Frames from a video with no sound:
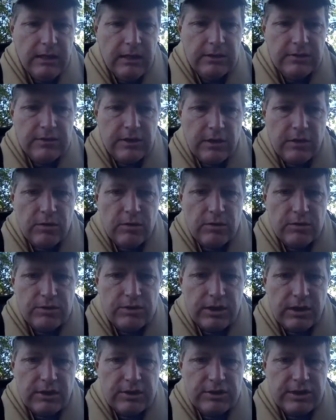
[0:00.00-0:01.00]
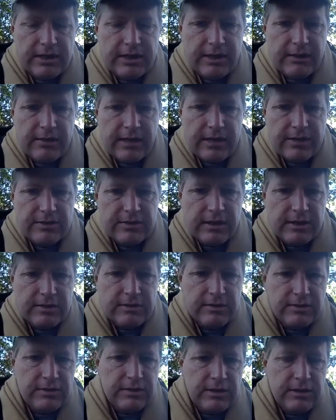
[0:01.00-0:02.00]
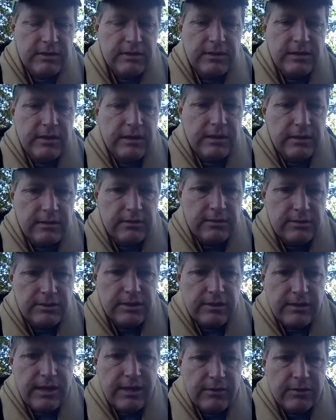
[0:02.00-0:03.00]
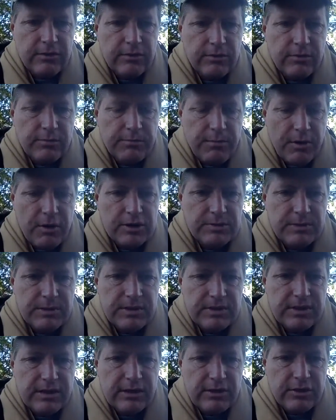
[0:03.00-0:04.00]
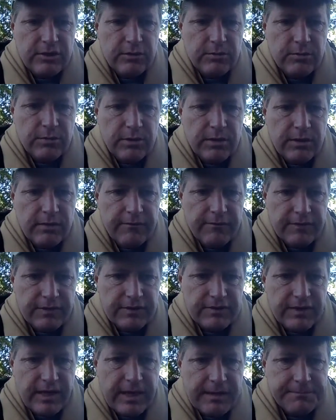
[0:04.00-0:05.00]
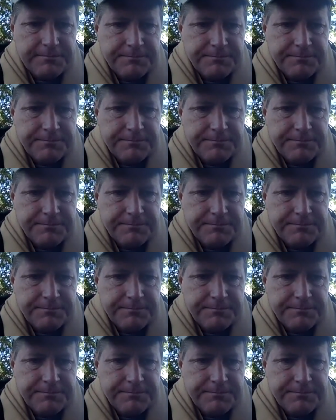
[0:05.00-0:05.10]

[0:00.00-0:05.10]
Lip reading: So check out that sentence and see how you would pause me and see how you would fix that.